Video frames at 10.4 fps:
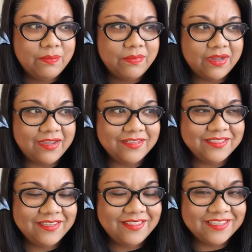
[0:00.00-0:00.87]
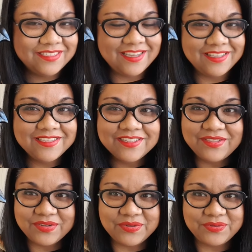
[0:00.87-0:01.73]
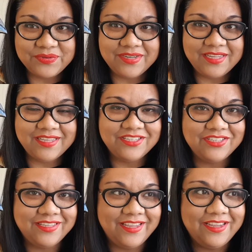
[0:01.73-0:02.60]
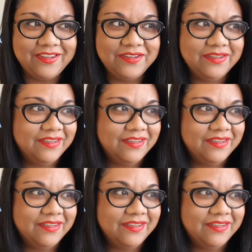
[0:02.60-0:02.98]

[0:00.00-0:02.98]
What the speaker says: but the scent alone is like,